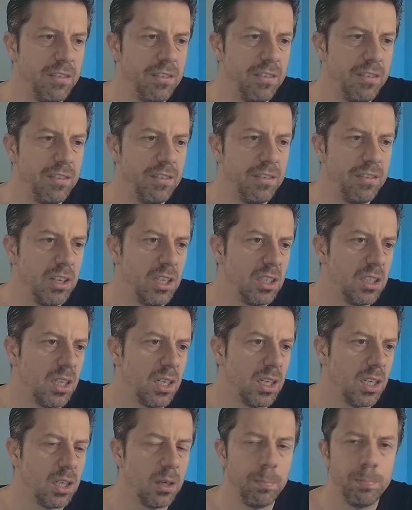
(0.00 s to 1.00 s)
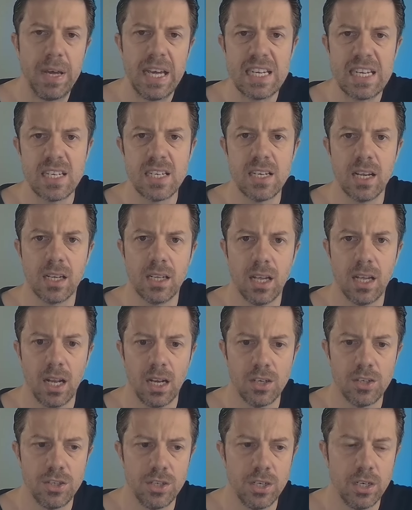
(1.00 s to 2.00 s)
Having the best
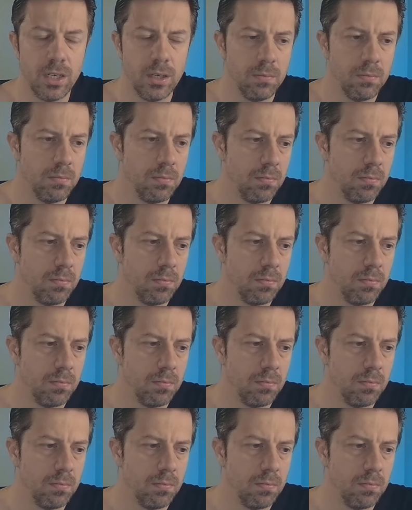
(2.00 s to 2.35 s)
technology,